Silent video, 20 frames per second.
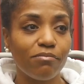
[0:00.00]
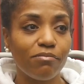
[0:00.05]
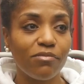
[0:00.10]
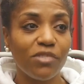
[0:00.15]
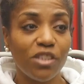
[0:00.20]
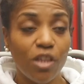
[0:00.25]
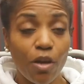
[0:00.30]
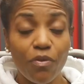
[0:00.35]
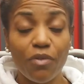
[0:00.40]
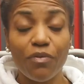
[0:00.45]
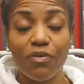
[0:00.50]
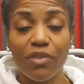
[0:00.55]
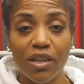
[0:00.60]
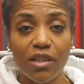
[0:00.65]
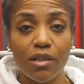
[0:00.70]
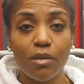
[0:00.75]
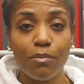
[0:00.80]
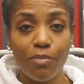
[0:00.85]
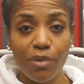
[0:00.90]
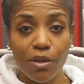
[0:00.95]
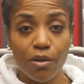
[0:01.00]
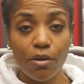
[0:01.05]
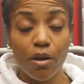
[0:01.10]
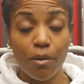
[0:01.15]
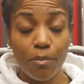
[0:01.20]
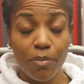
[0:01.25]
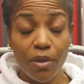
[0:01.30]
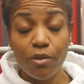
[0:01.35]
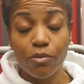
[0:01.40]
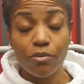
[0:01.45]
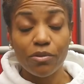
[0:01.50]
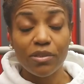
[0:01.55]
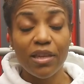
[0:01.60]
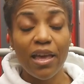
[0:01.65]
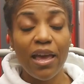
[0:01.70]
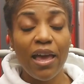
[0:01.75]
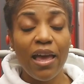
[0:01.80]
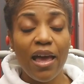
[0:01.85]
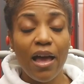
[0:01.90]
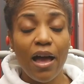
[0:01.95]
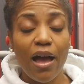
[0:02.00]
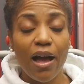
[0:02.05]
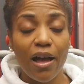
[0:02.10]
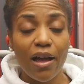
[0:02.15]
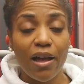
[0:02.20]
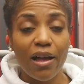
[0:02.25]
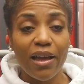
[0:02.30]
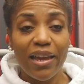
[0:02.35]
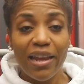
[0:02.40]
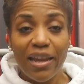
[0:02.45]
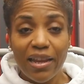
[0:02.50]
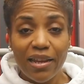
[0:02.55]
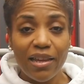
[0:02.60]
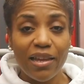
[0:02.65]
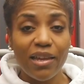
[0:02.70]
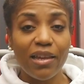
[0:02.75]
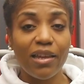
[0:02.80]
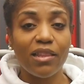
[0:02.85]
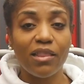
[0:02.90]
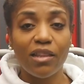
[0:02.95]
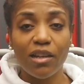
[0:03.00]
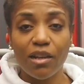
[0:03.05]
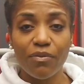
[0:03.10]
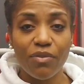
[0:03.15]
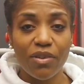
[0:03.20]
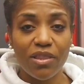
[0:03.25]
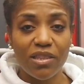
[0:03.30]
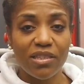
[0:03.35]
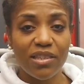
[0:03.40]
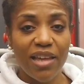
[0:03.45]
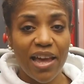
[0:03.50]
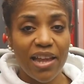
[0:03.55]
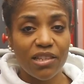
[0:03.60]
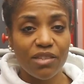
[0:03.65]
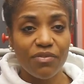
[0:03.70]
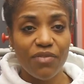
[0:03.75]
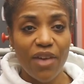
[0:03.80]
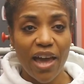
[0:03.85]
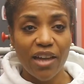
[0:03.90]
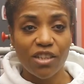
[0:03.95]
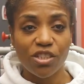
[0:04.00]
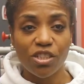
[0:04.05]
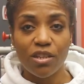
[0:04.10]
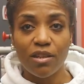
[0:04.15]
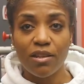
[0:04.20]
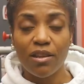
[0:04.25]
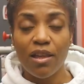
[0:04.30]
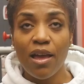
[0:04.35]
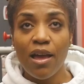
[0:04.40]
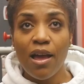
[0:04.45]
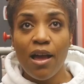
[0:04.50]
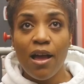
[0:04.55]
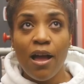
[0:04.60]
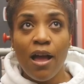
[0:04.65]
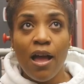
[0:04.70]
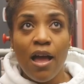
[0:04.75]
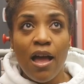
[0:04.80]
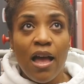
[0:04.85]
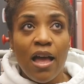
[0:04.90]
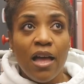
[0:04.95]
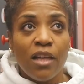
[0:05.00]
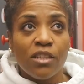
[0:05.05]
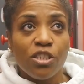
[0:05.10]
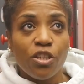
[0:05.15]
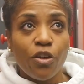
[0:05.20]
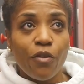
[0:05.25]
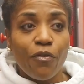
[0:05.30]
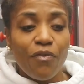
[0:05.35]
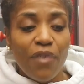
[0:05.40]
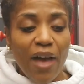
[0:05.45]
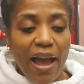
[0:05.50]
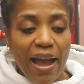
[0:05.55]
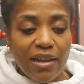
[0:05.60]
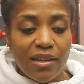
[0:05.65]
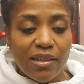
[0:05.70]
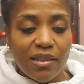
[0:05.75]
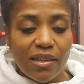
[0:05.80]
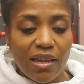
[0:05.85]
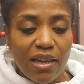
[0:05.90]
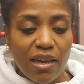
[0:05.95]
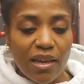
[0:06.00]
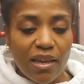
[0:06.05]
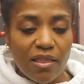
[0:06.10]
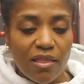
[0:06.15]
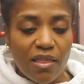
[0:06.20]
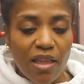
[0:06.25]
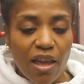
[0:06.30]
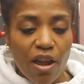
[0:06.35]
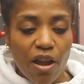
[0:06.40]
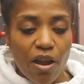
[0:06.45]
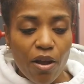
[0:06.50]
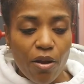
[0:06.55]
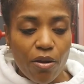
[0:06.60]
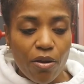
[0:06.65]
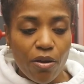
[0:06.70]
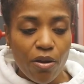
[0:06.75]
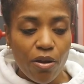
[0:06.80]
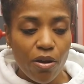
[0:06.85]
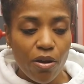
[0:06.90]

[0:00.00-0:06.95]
self-inflicted abuse, eating and looking for the satisfaction. Till finally I